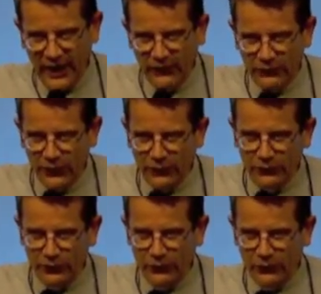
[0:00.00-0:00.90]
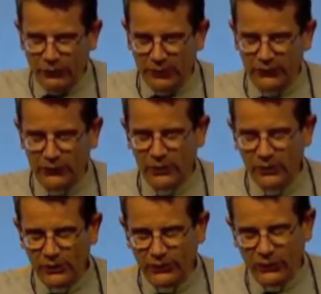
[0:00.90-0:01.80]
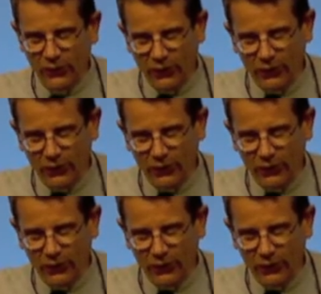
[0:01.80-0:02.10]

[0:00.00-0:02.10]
is not the result